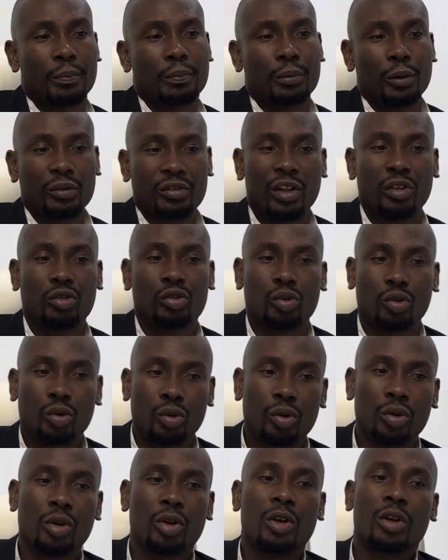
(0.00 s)
process
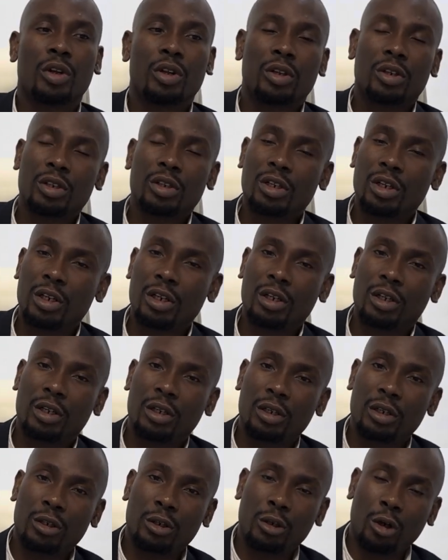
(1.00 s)
through the
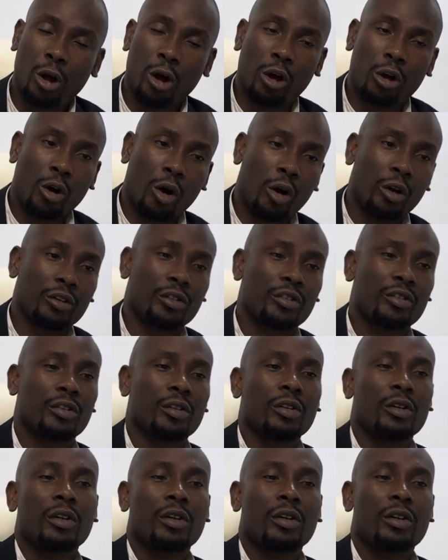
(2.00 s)
law courts,